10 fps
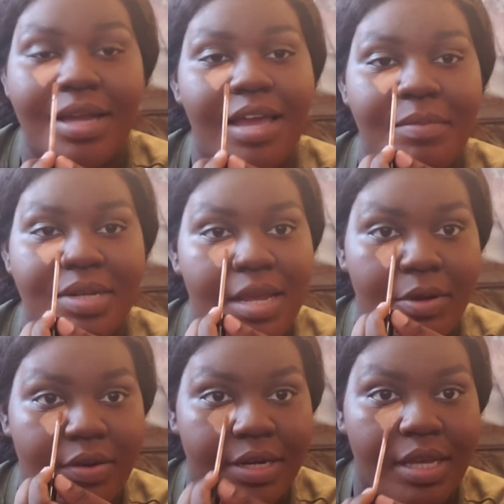I gave him a name
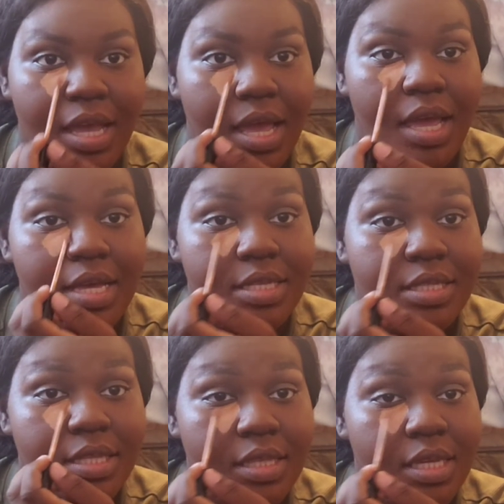already.
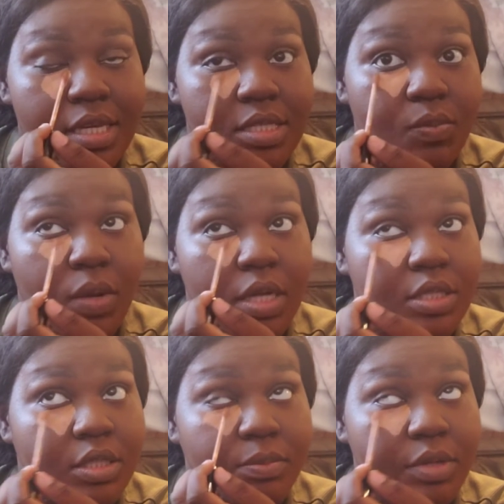Cynthia is what
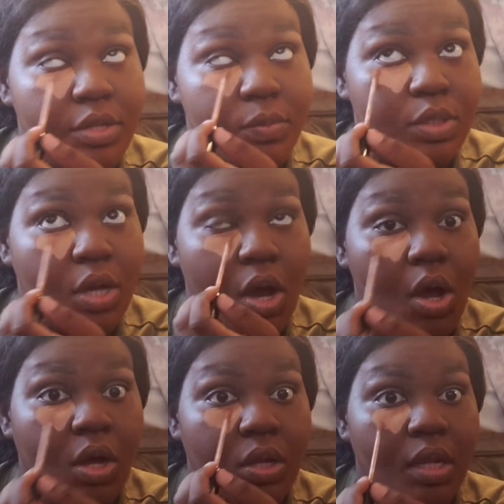the brother would
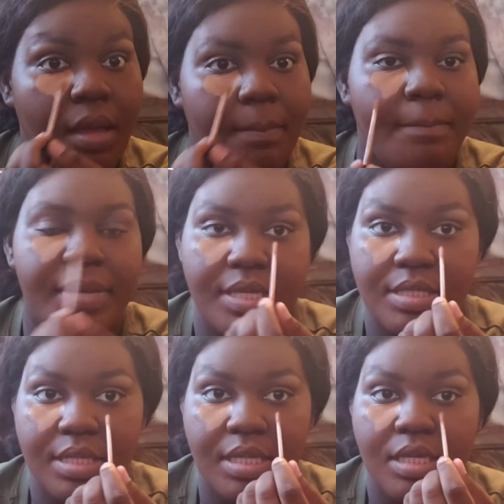call
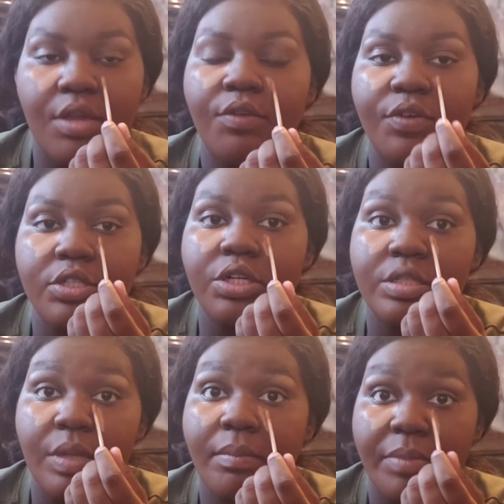busy. He refers to her as
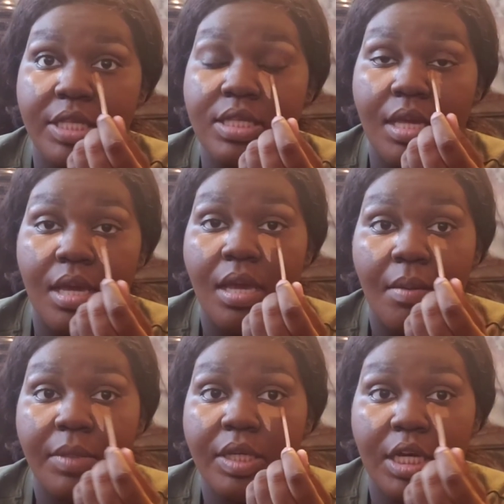being busy
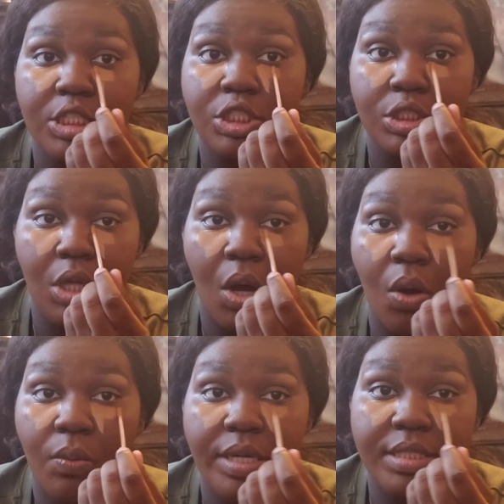because she's
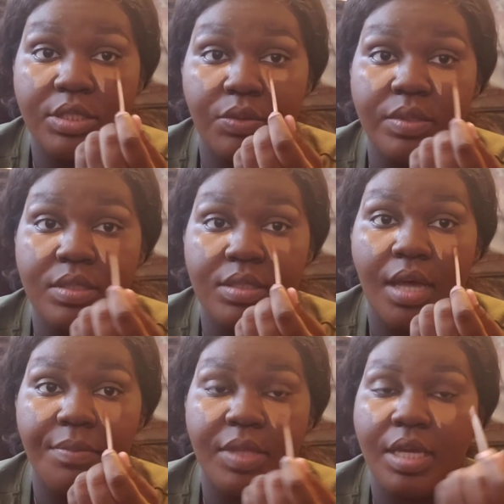always doing
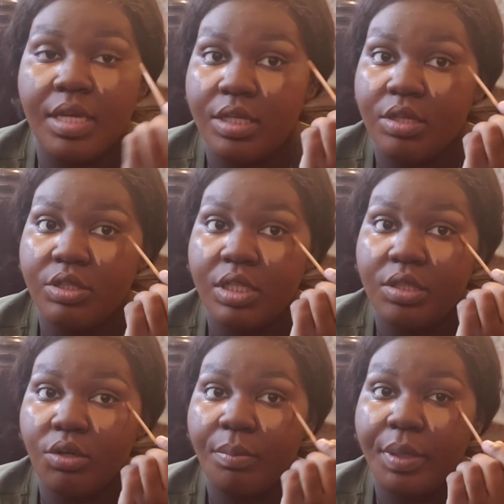something. You know, she has a
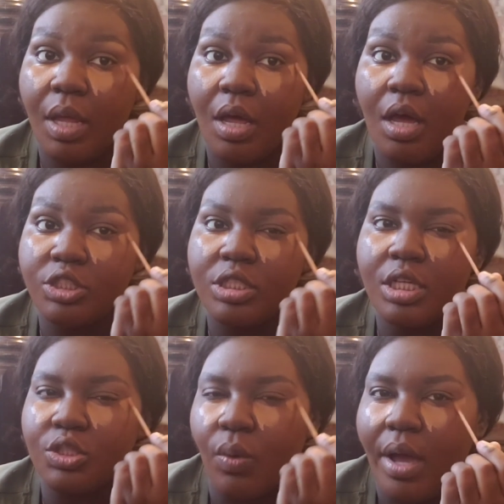little blog. She's
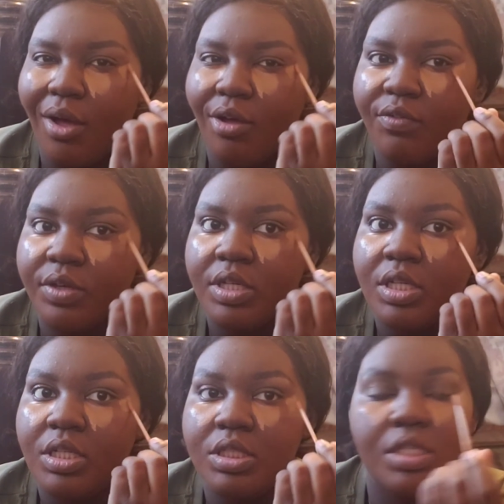like 12.
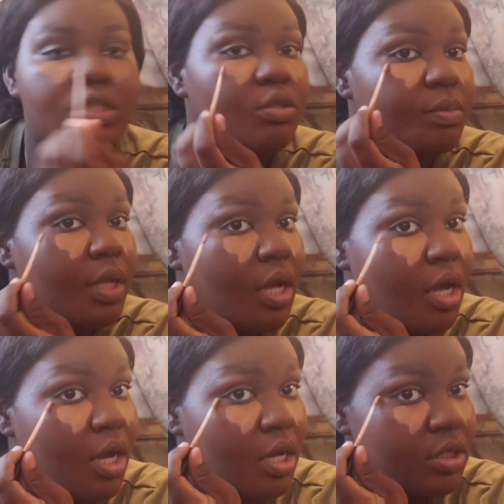She has a little
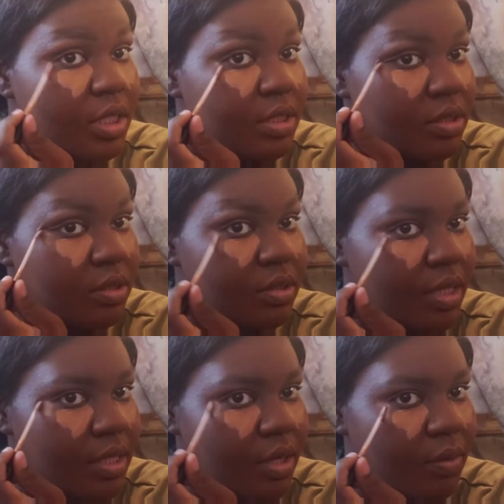blog. She has a little
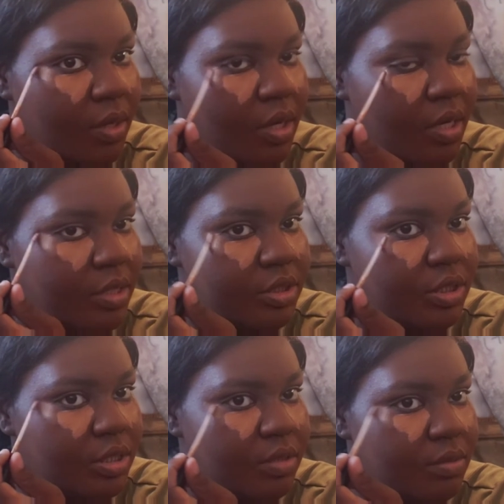thing going on.
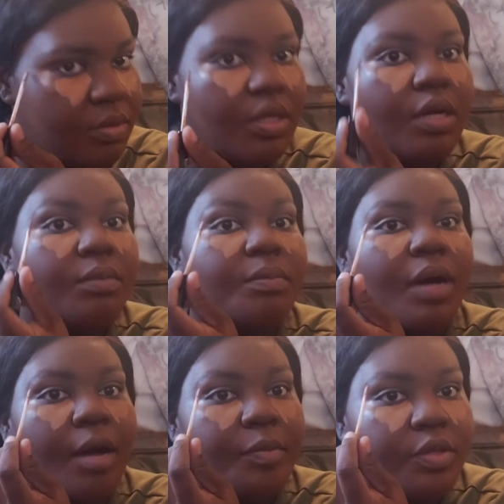She's, you know,
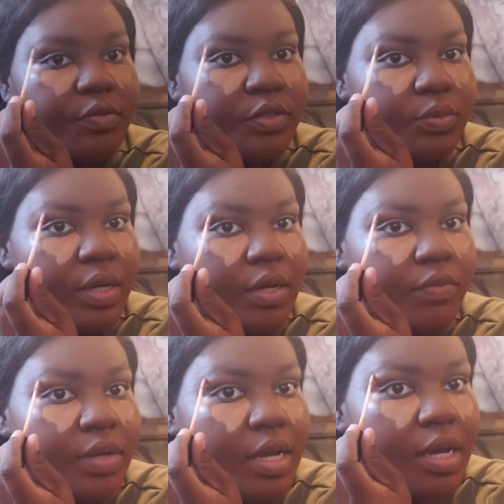popular for 12.
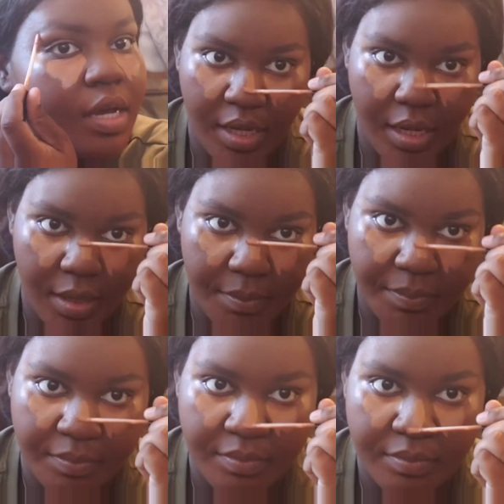And
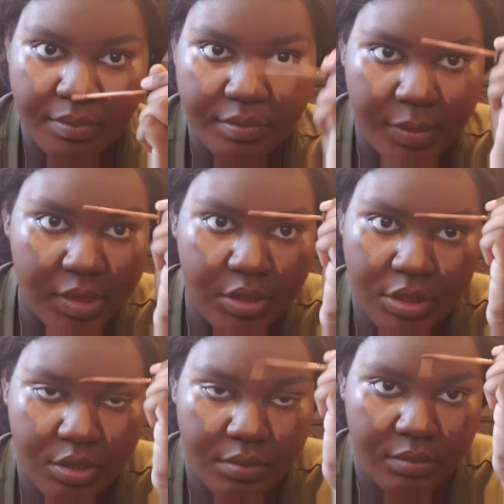she's
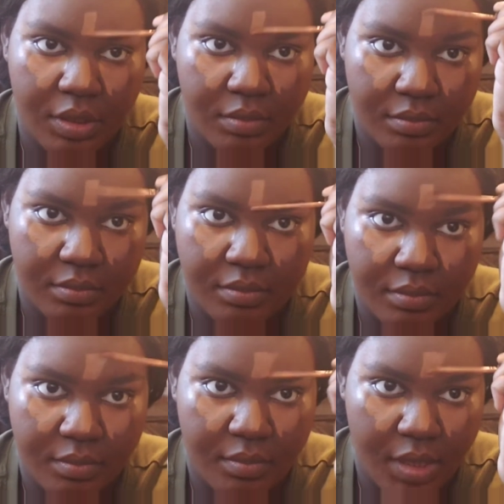just, you know,
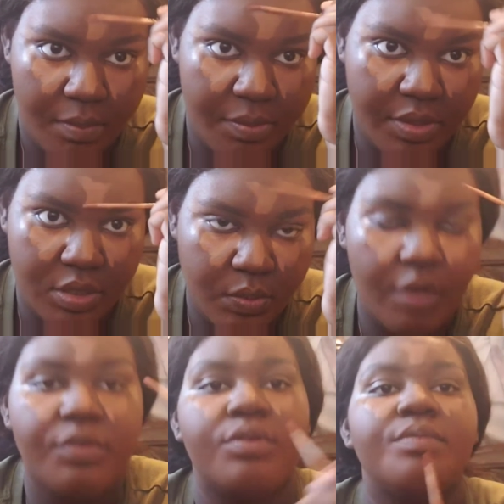a busy
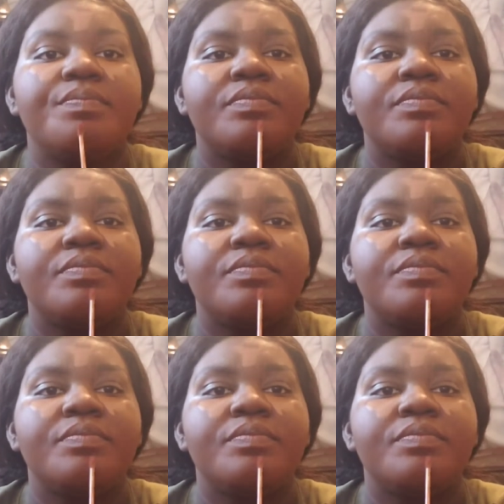12-year-old.